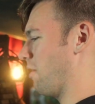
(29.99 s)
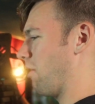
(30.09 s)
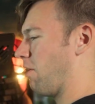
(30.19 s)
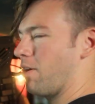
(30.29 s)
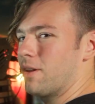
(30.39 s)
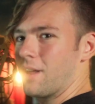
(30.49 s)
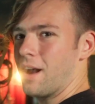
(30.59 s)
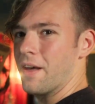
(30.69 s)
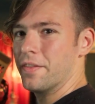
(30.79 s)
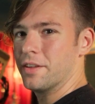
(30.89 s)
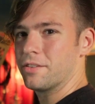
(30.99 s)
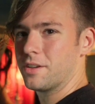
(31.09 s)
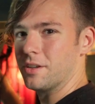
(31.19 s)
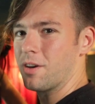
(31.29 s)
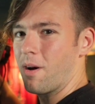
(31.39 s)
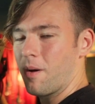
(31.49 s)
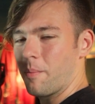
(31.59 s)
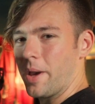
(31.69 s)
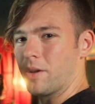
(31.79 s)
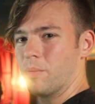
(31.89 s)
all on this guitar
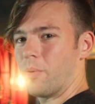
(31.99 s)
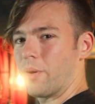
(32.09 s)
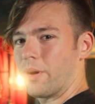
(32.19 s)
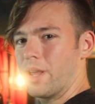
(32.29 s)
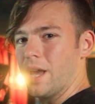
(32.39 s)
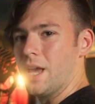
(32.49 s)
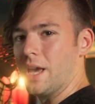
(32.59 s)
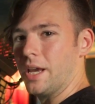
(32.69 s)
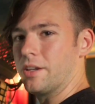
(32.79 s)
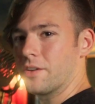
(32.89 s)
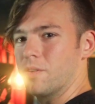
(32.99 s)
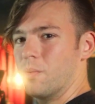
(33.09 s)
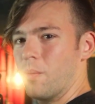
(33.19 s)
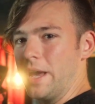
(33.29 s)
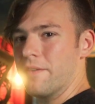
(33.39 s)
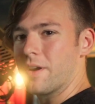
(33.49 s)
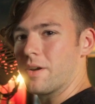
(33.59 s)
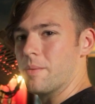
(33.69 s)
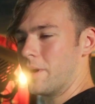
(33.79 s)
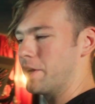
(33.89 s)
pedal board. It doesn't weigh
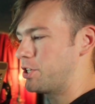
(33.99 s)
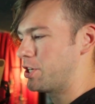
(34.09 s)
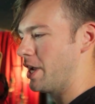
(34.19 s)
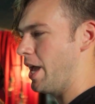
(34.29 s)
very much,